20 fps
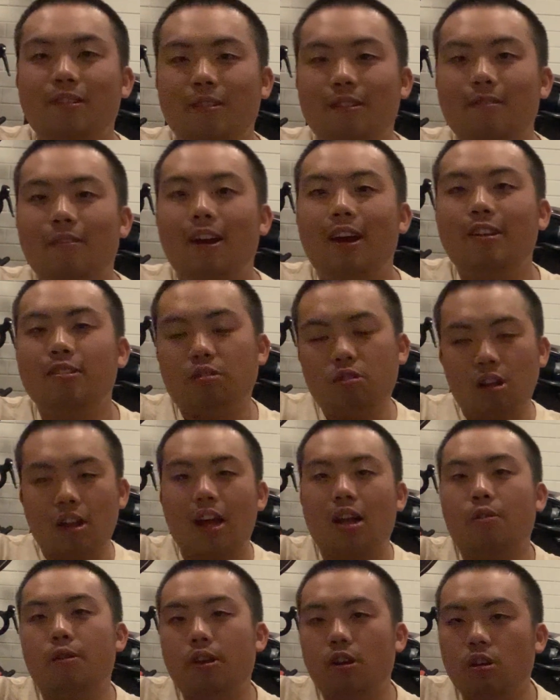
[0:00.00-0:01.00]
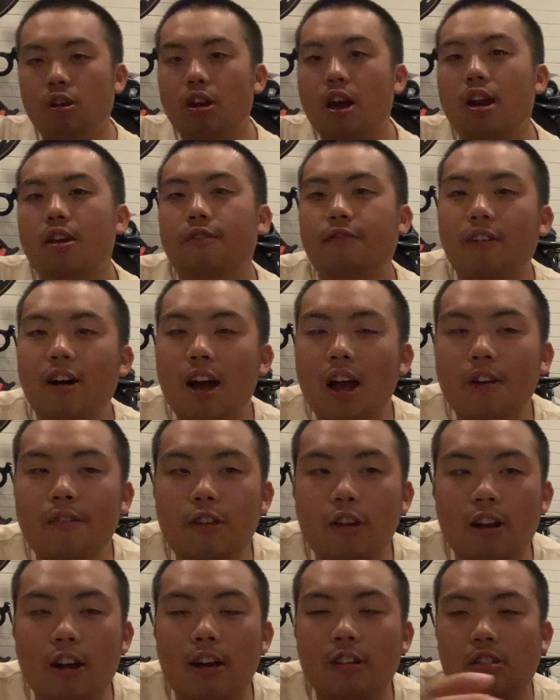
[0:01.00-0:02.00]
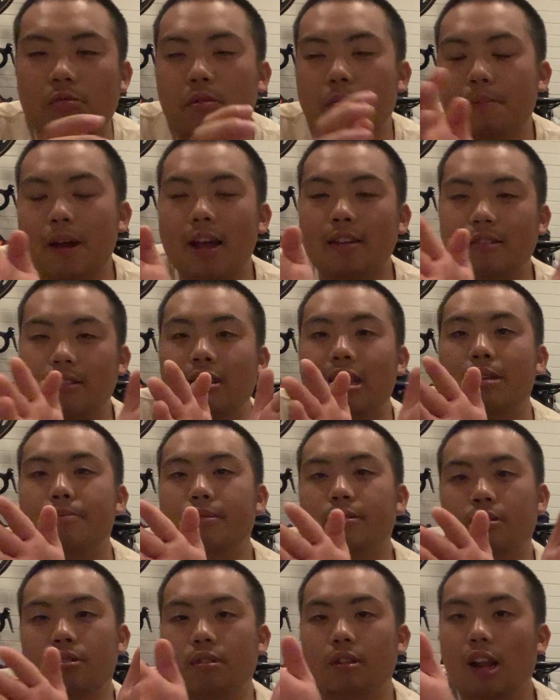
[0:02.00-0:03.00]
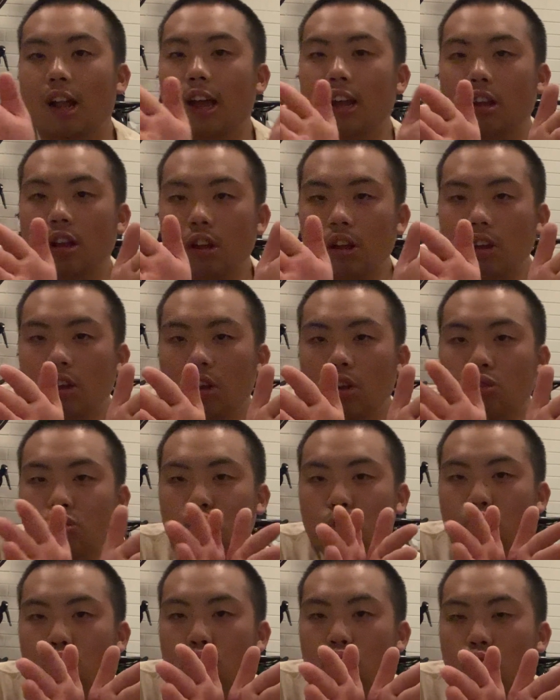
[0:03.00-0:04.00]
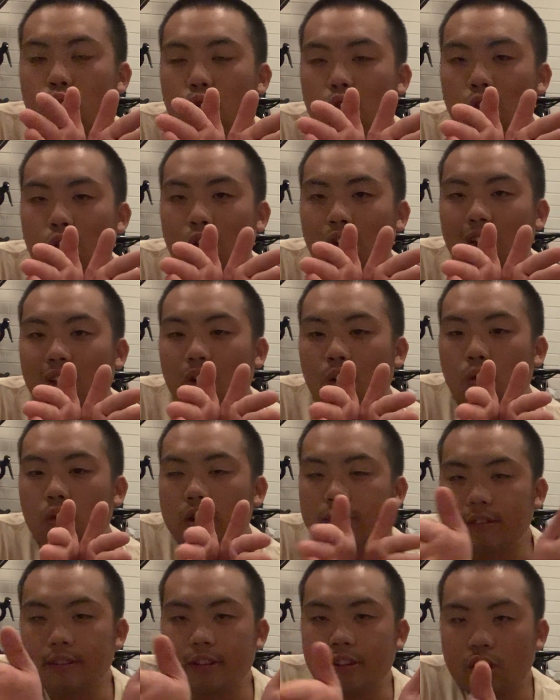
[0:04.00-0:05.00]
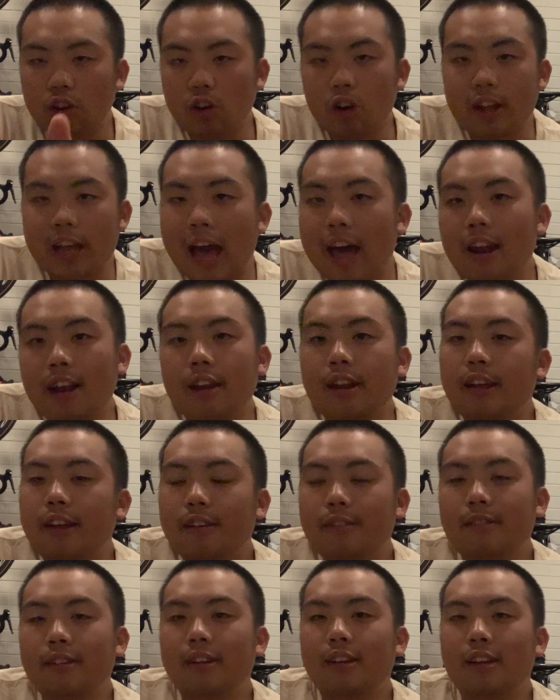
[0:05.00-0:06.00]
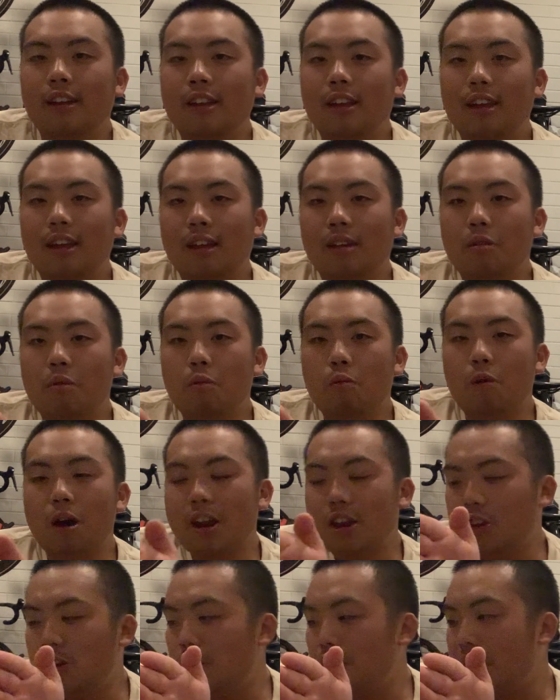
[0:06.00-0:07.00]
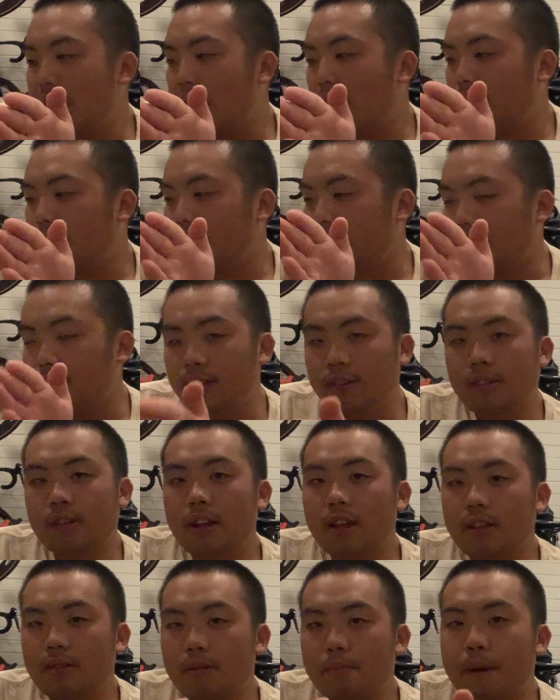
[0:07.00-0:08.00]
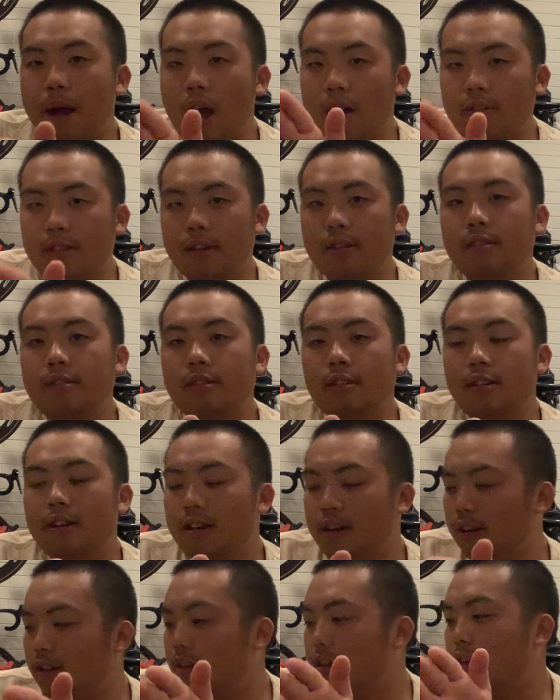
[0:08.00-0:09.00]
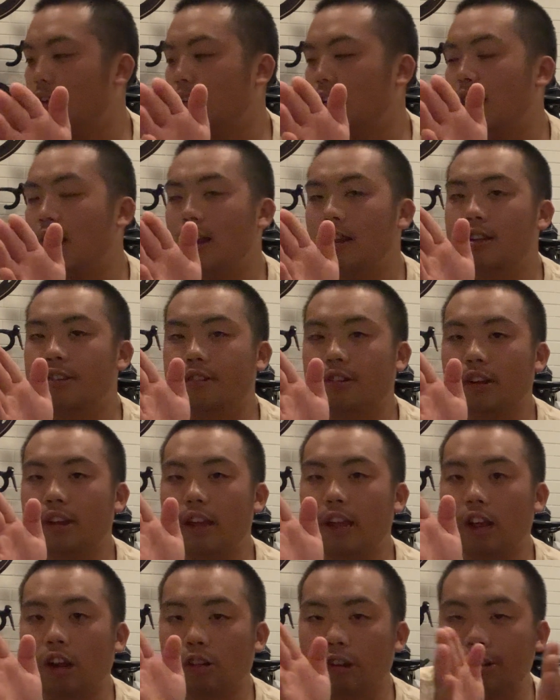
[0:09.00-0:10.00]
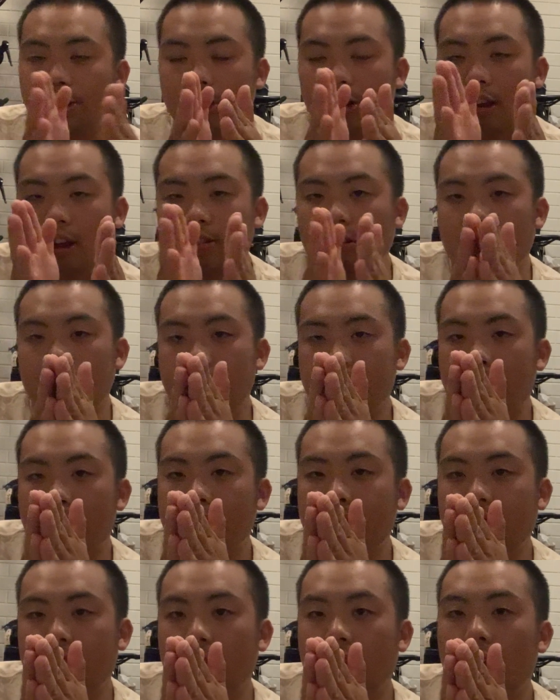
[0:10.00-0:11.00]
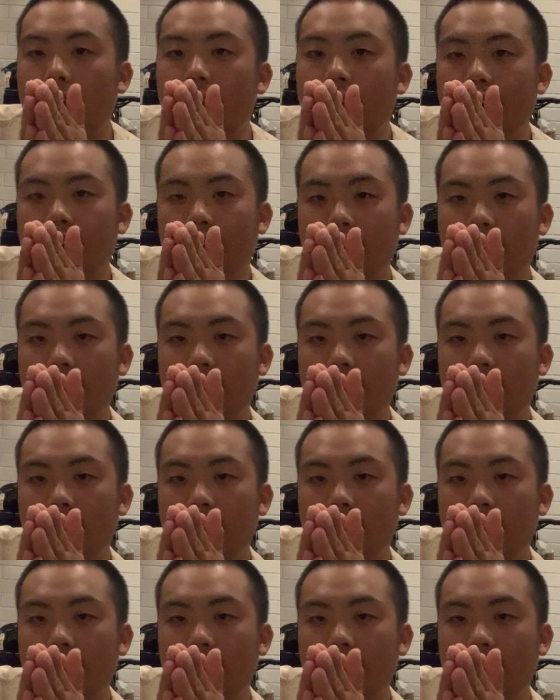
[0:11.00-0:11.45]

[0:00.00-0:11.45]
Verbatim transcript: right? It's not like when you're nine to five, your customer base is limited like to whoever's in your locality. When you have the internet, power the internet, you can like literally increase your customer base to like